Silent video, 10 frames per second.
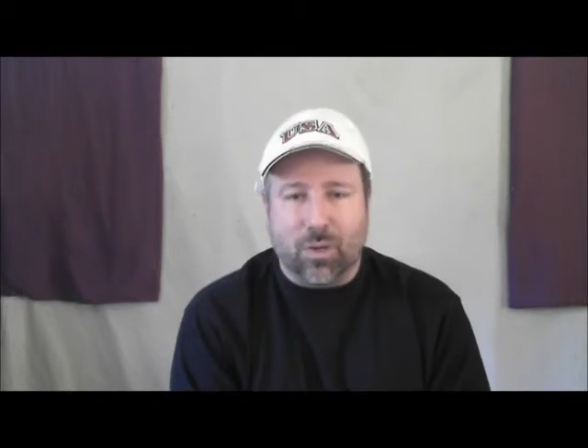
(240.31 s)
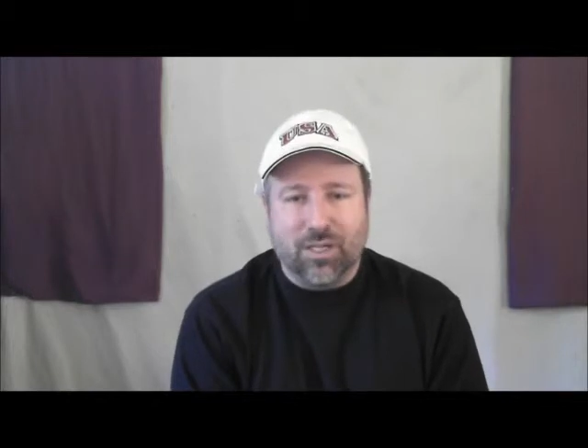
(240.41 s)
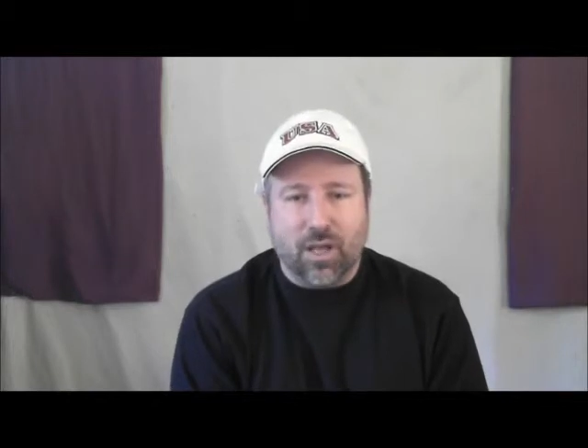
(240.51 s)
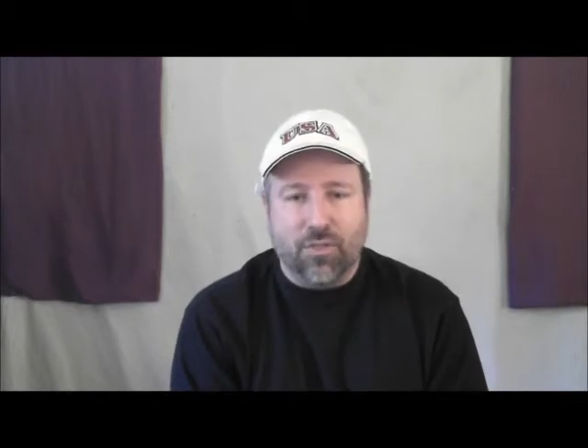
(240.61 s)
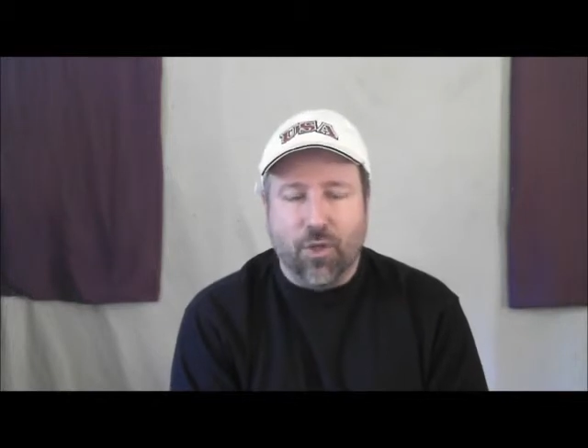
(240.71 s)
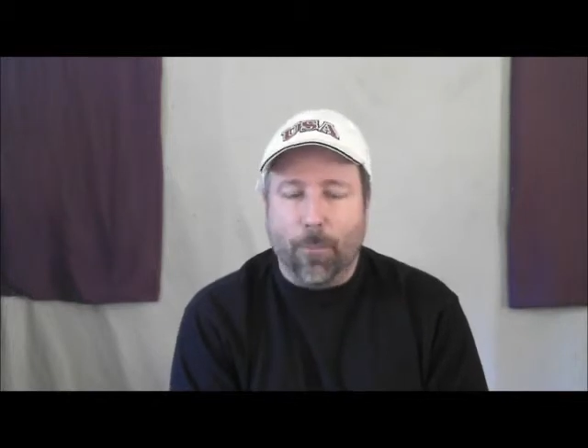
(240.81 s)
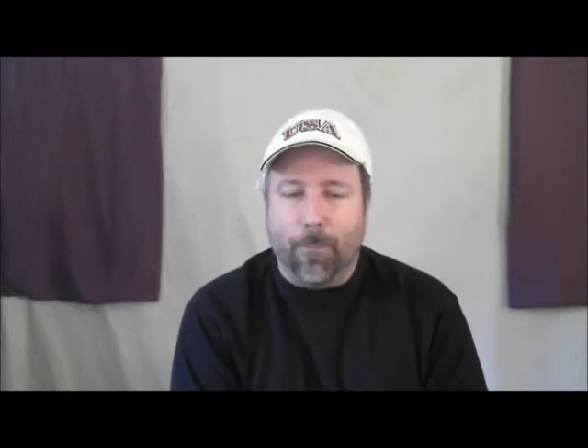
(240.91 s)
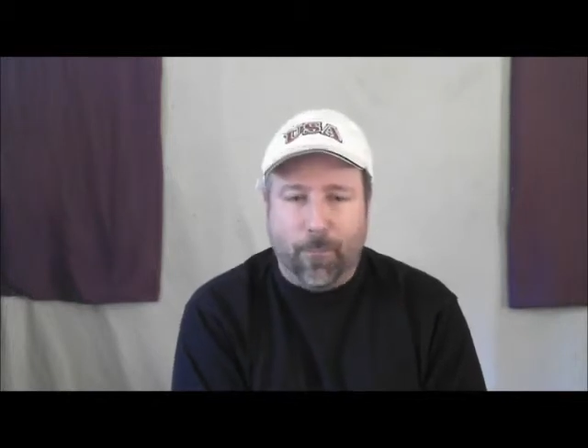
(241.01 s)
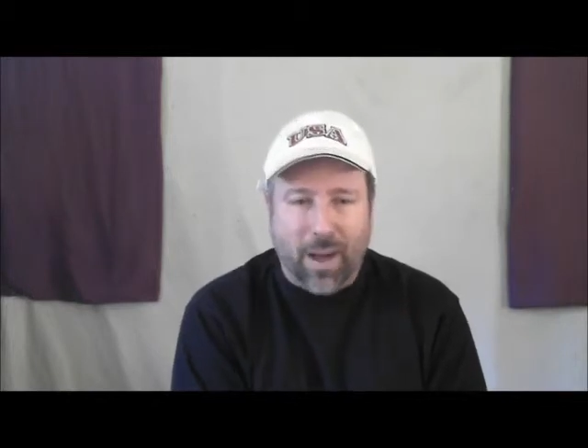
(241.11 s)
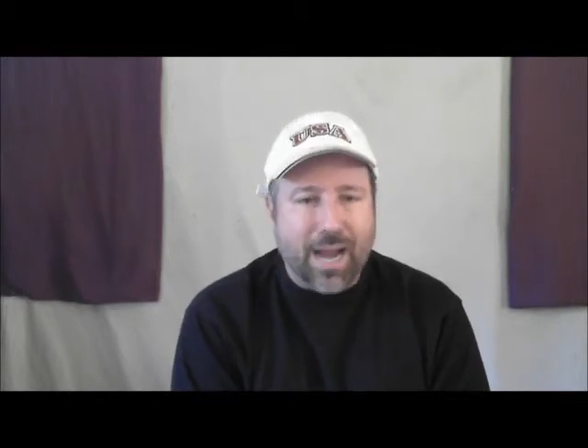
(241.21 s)
is what the
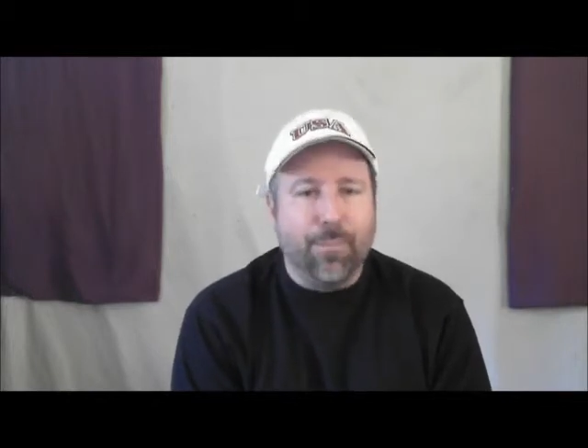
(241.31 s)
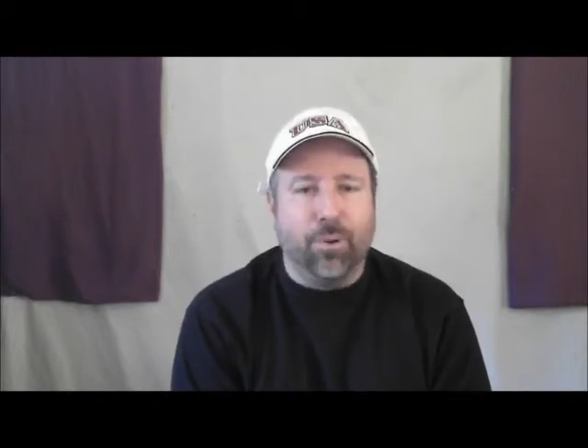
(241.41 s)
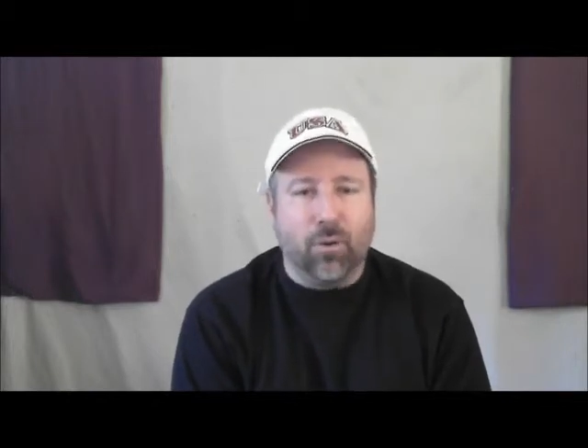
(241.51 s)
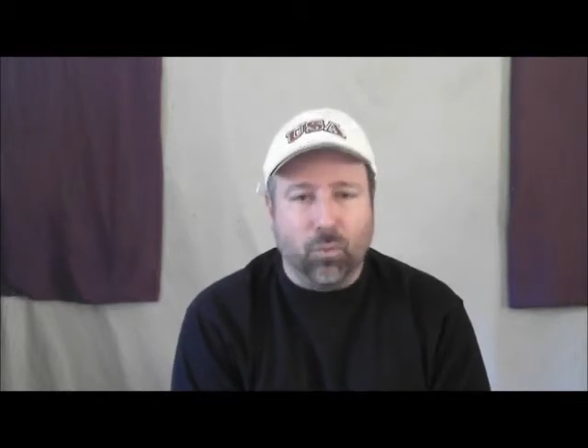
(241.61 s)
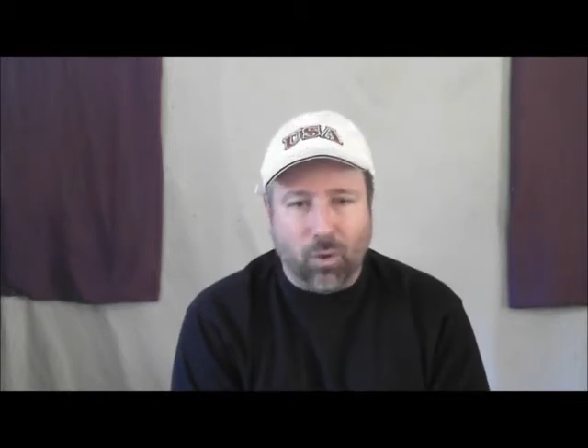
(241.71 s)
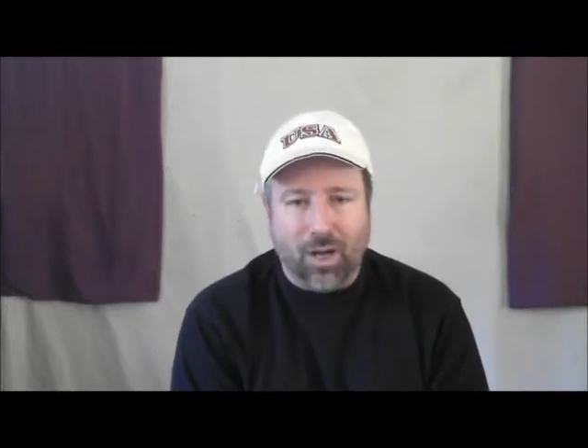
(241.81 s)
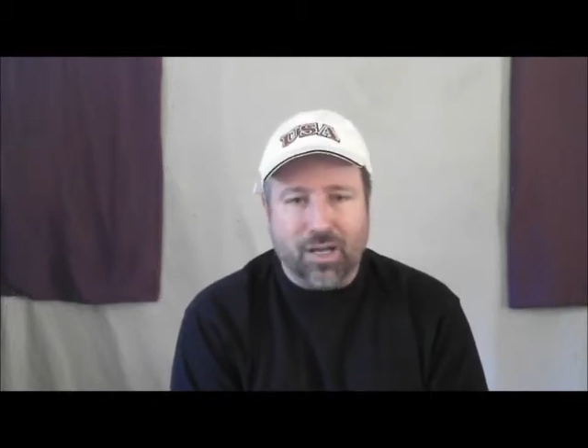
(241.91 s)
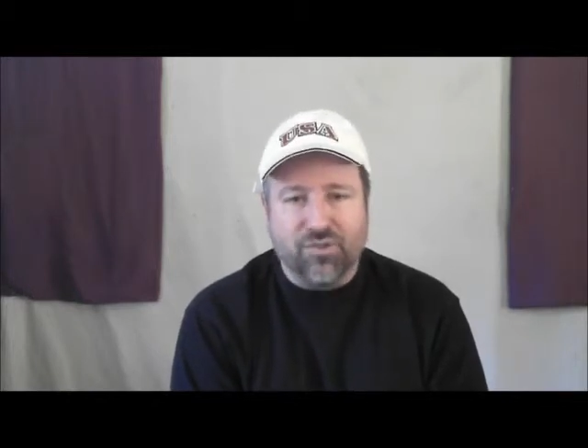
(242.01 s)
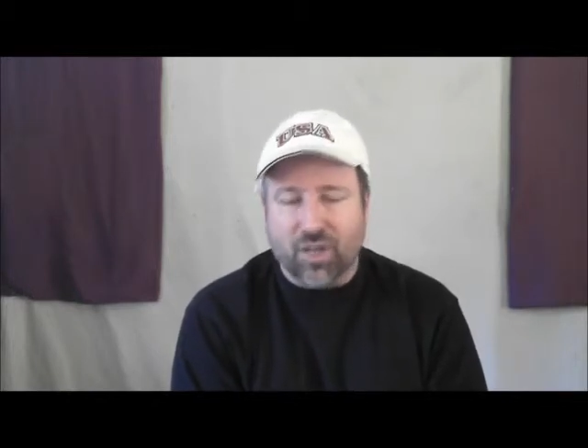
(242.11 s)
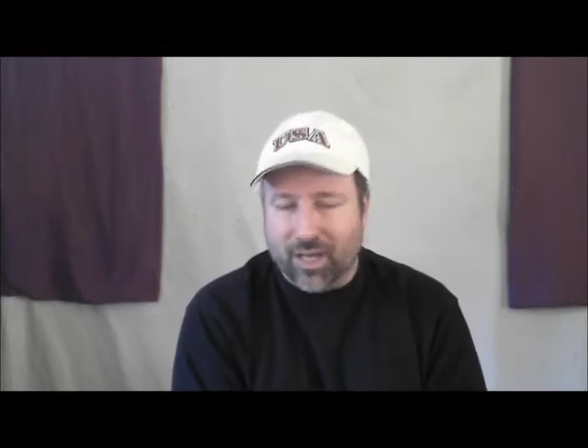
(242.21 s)
Bible
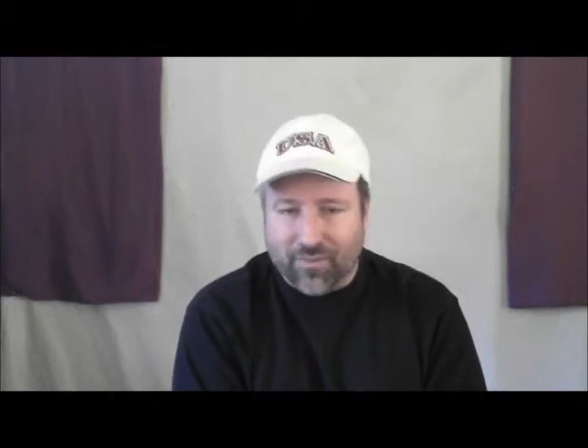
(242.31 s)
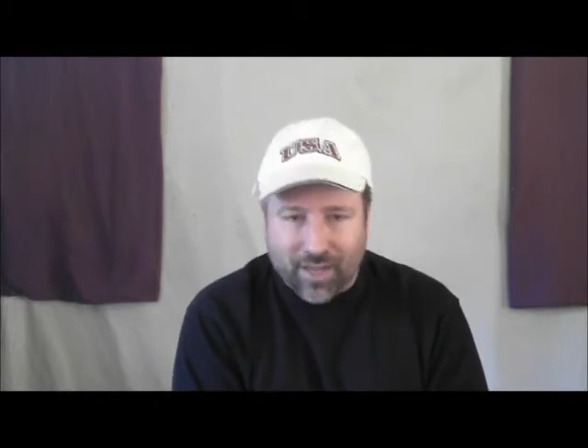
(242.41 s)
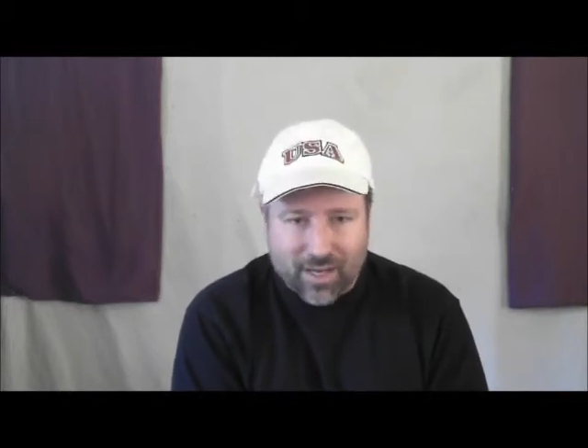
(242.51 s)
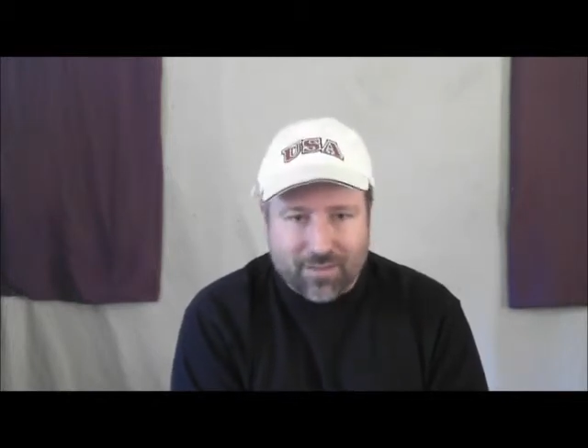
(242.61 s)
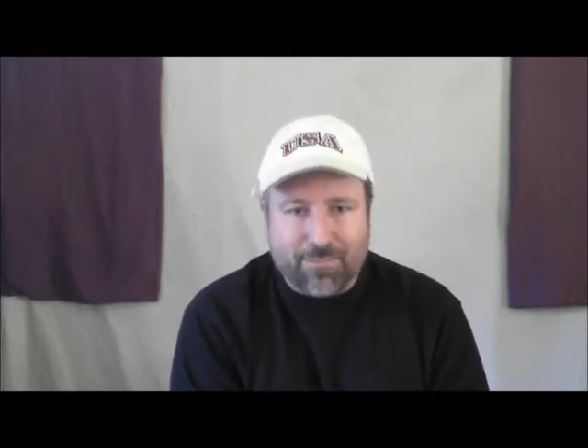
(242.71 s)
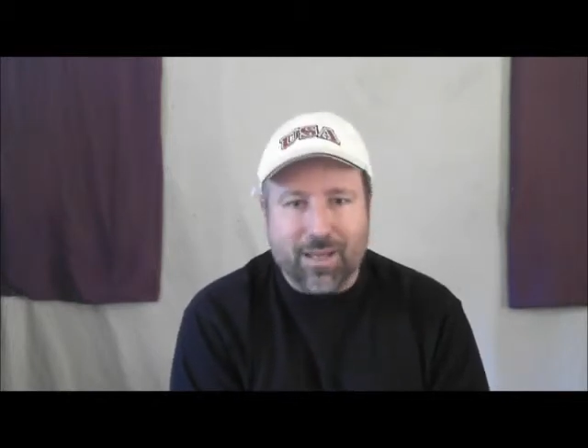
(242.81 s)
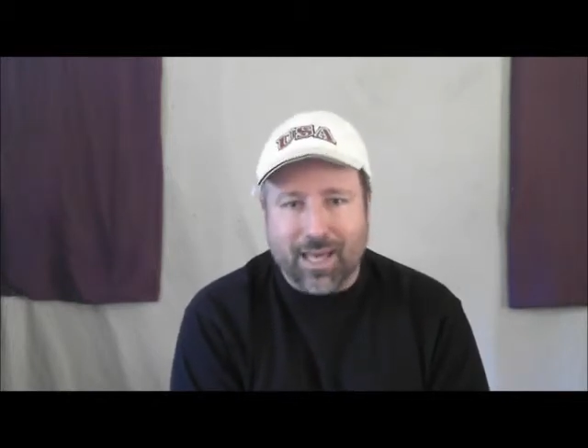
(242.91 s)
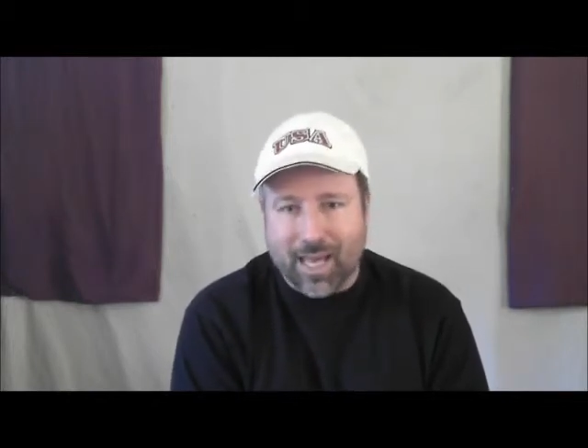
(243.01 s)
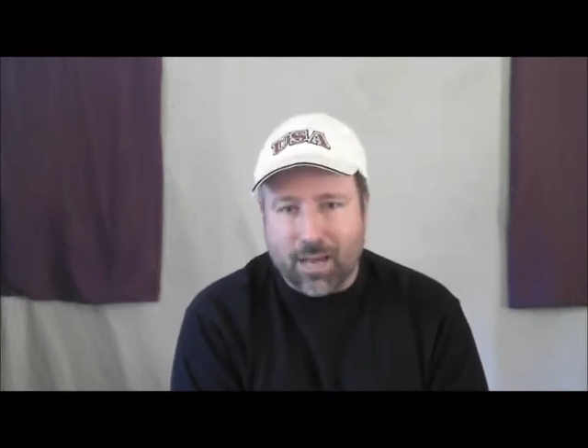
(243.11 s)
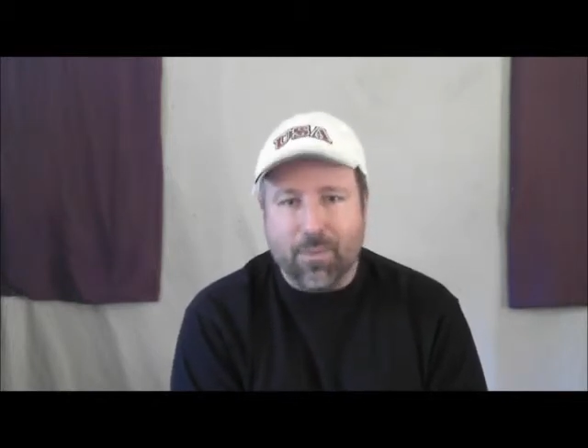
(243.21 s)
was, and then it
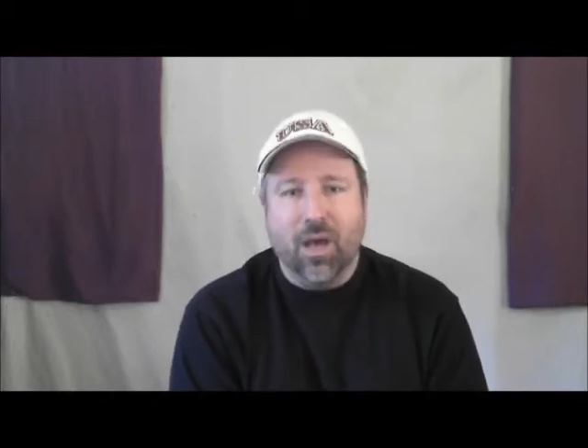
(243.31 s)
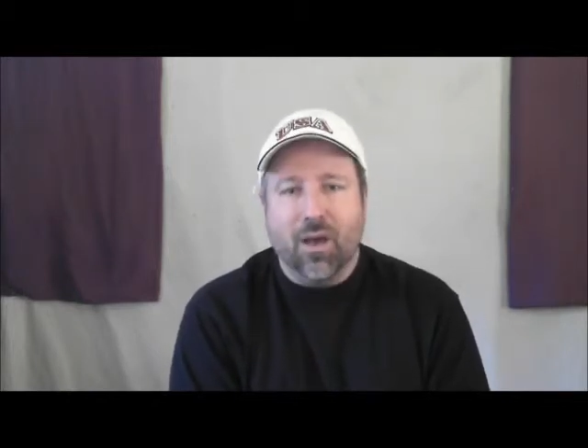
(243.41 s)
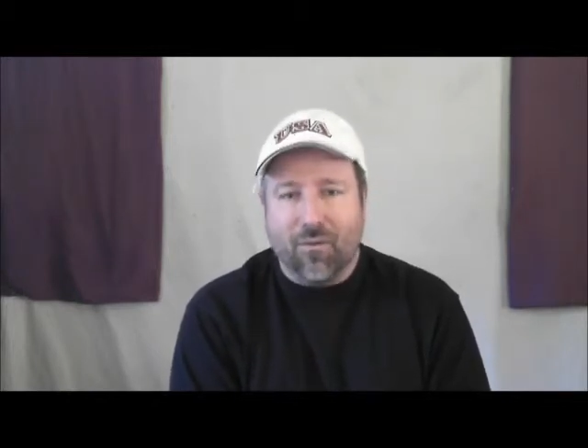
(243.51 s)
became